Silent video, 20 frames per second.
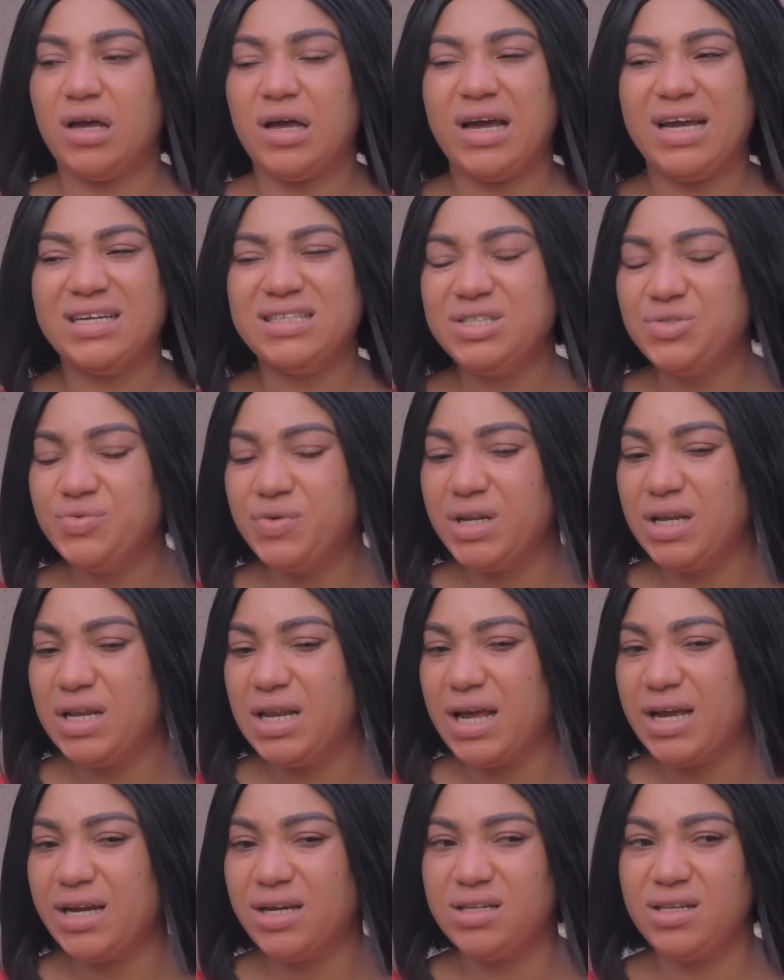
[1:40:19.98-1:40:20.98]
I didn't really
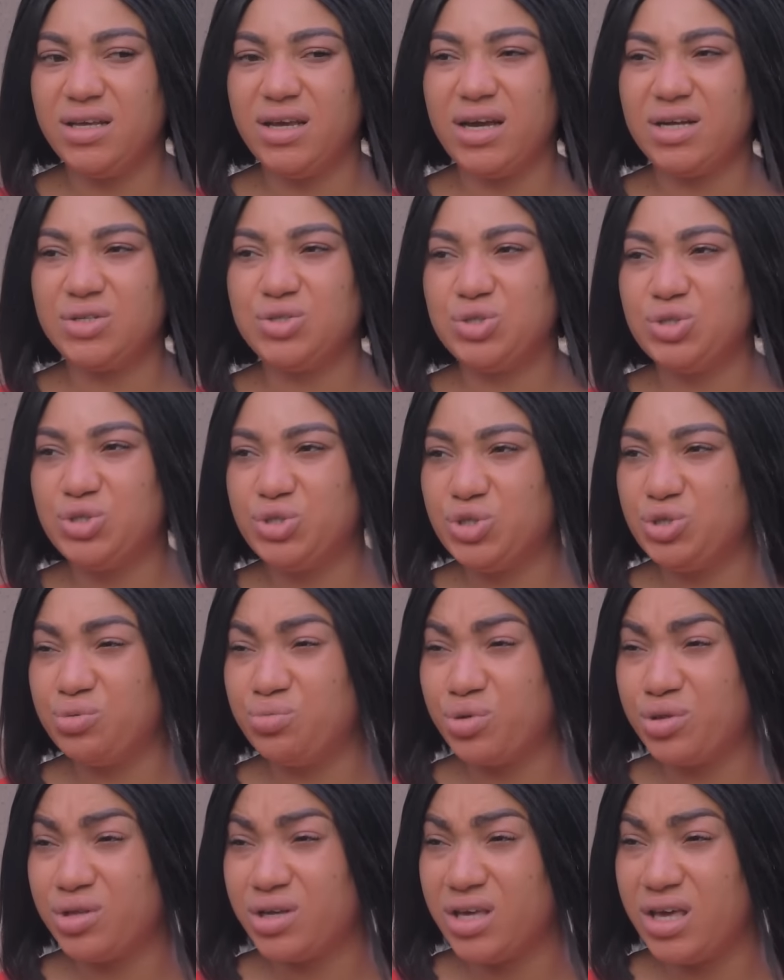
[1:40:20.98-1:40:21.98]
like the attitude your
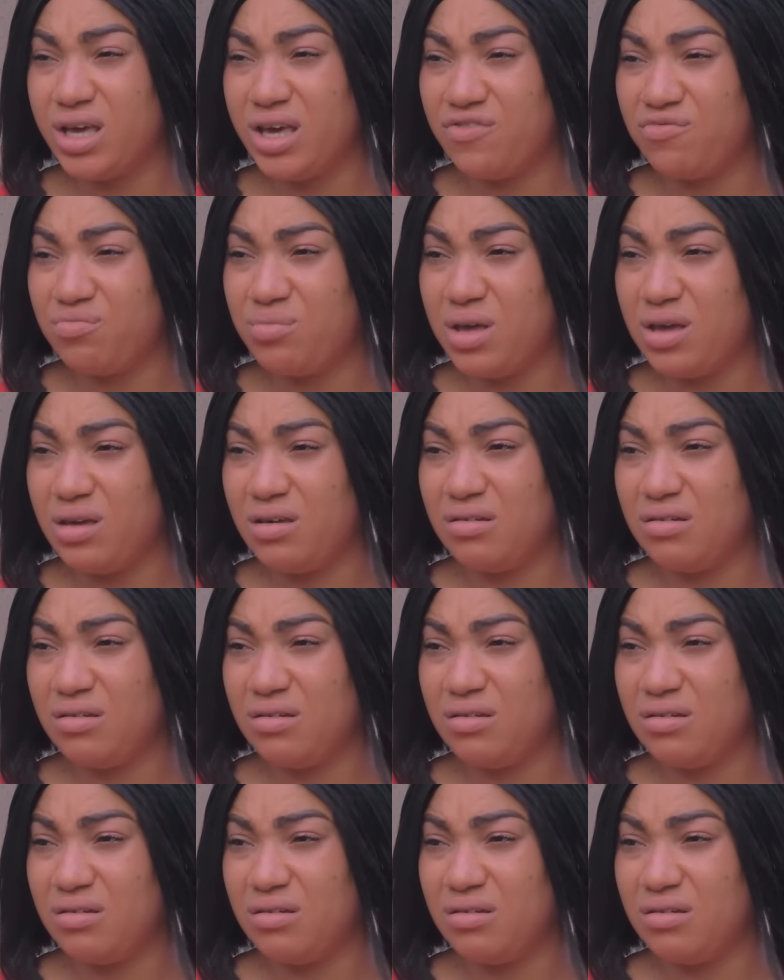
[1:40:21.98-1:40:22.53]
mother gave me.